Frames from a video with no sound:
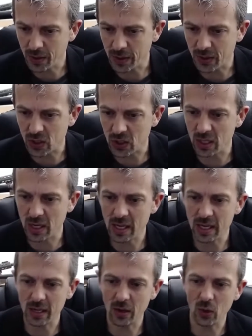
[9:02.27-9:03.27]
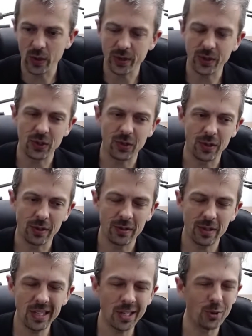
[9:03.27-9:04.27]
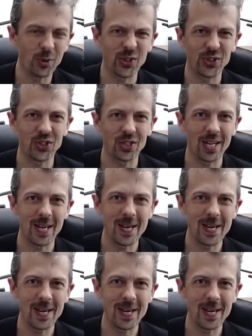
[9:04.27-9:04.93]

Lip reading: can see, or you think you can see